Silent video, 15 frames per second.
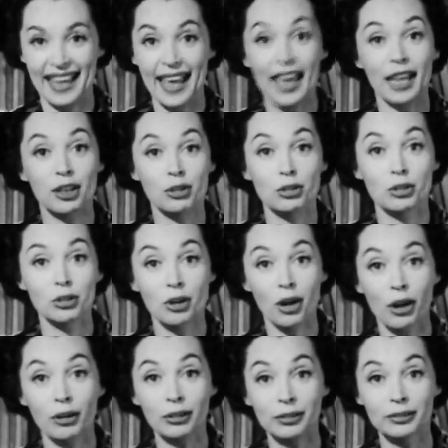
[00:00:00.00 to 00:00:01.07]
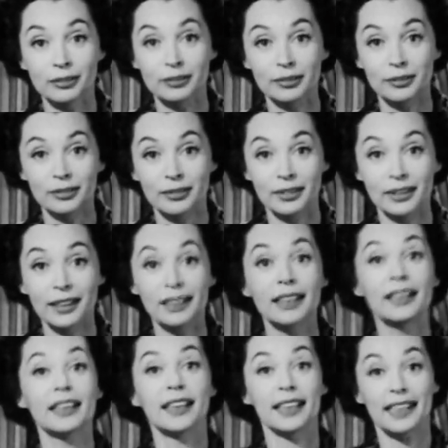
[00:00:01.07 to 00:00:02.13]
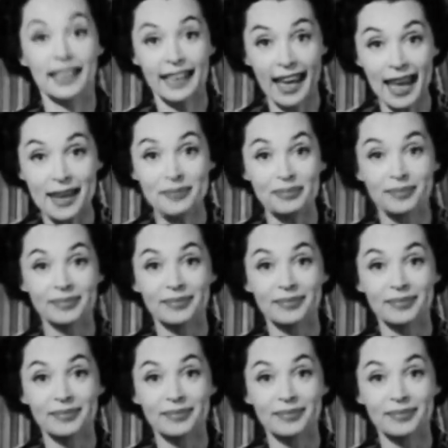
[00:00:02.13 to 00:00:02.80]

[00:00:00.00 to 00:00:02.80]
And do you know? He came.